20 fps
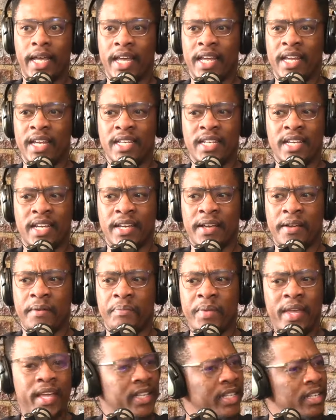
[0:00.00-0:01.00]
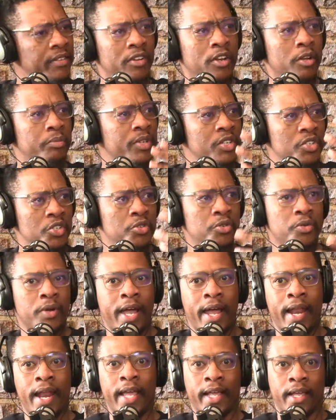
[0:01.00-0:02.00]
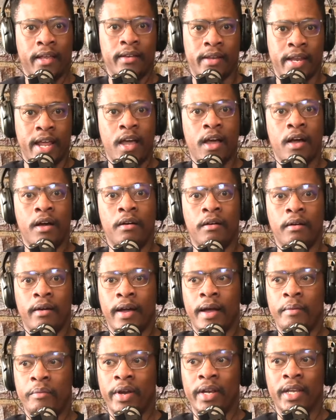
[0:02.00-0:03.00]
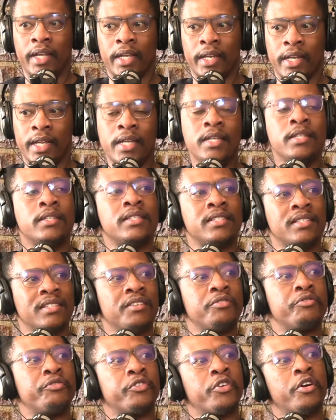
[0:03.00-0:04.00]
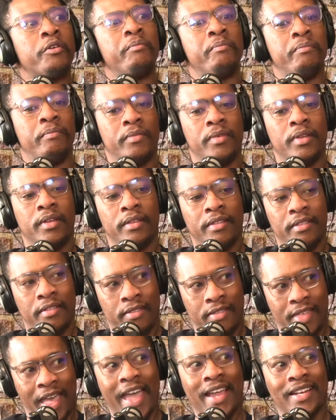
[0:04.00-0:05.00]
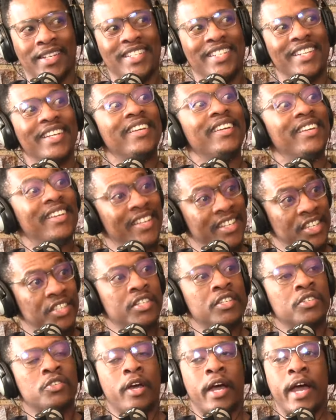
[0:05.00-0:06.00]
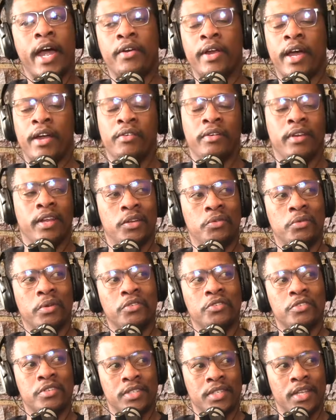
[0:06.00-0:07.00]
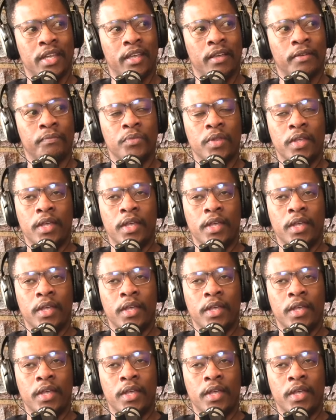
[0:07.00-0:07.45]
And um, it developed into like now I'm running an agency from from that. that. See, so I, I relate what you're saying.